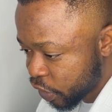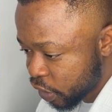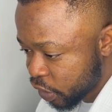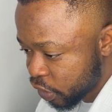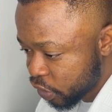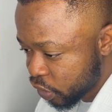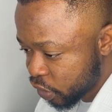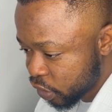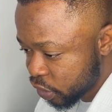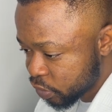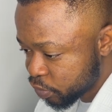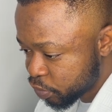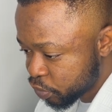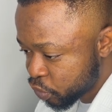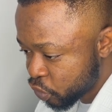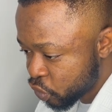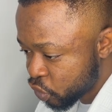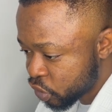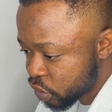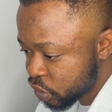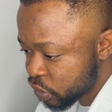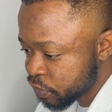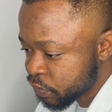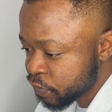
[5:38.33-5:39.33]
You can
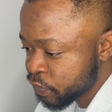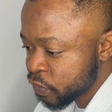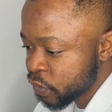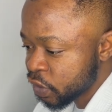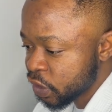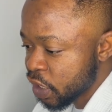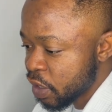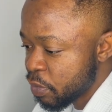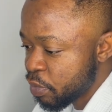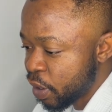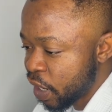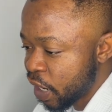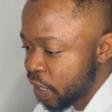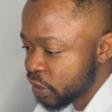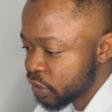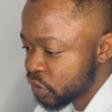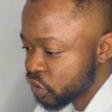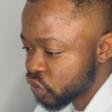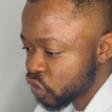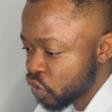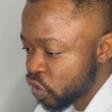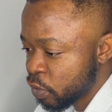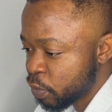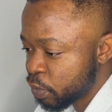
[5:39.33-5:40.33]
put a buy
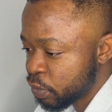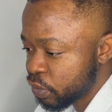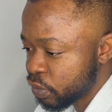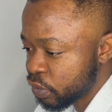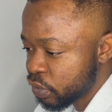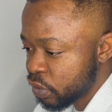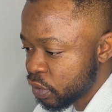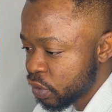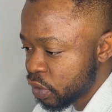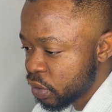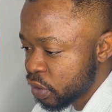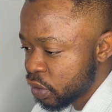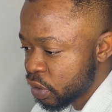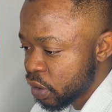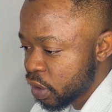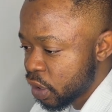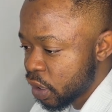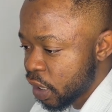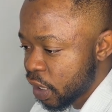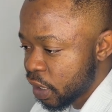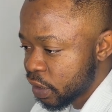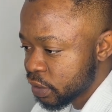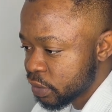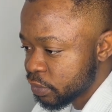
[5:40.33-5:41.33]
stop
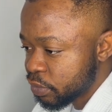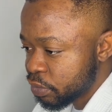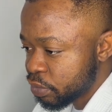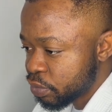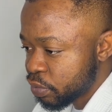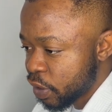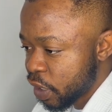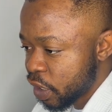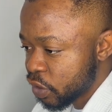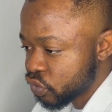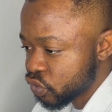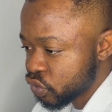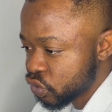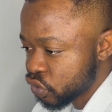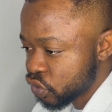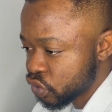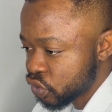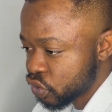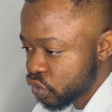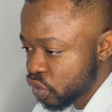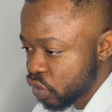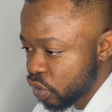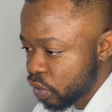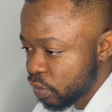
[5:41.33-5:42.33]
and price will
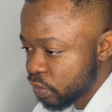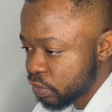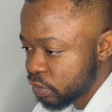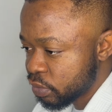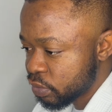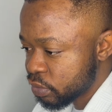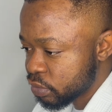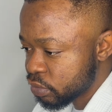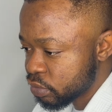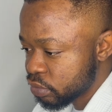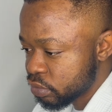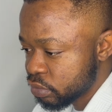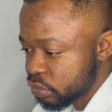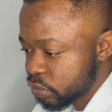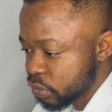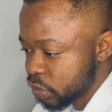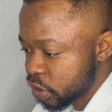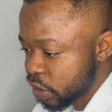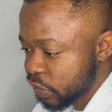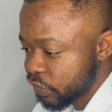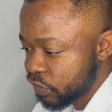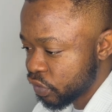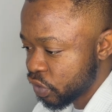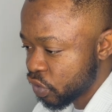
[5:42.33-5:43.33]
just come,
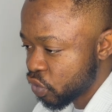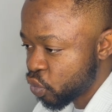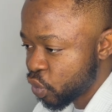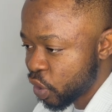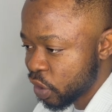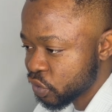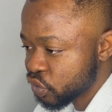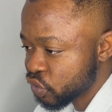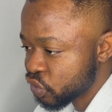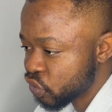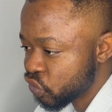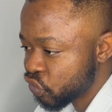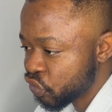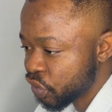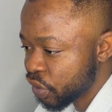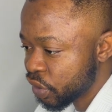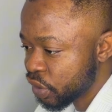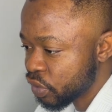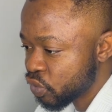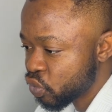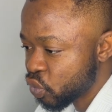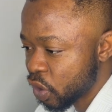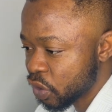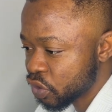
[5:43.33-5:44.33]
give you a 1 to 3,
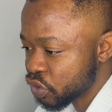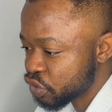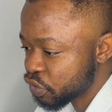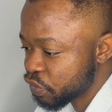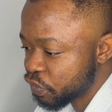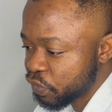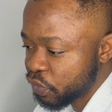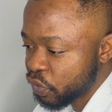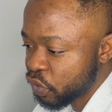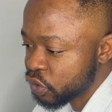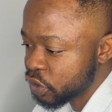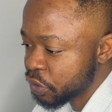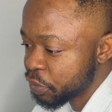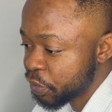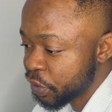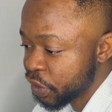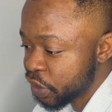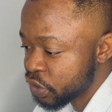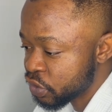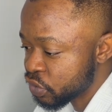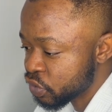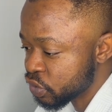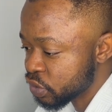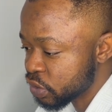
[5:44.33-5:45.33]
1 to 4,
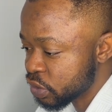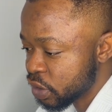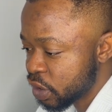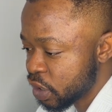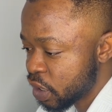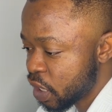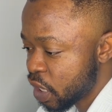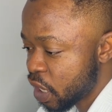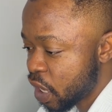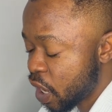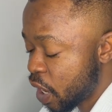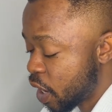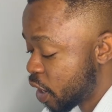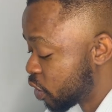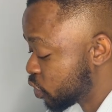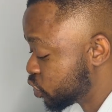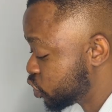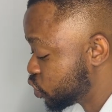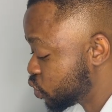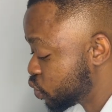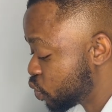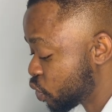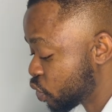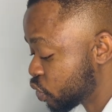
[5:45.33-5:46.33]
depending on how
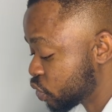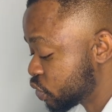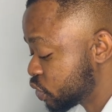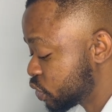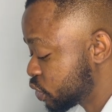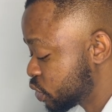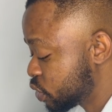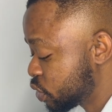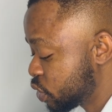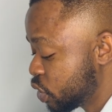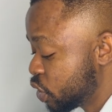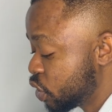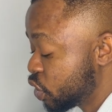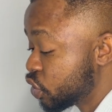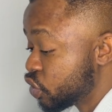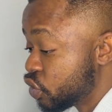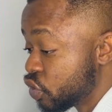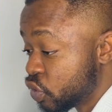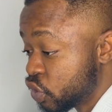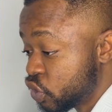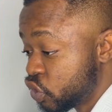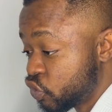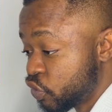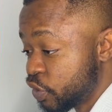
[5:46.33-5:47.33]
you want
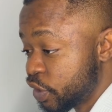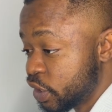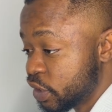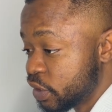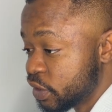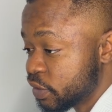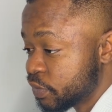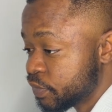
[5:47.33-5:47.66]
your trade.